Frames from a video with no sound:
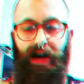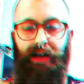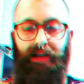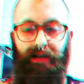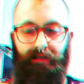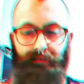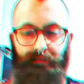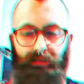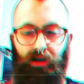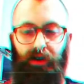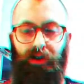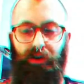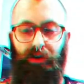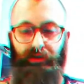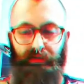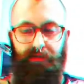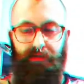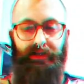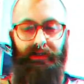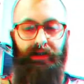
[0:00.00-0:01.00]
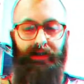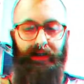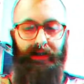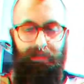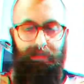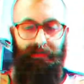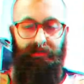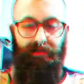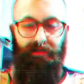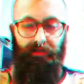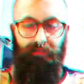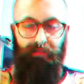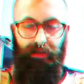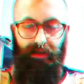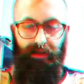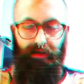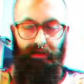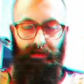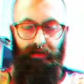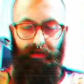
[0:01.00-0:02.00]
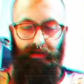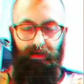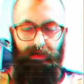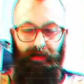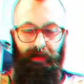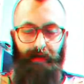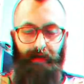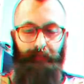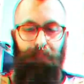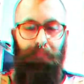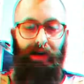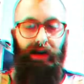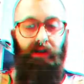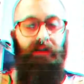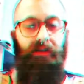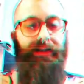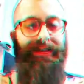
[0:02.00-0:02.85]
of acoustic instrument. Barely a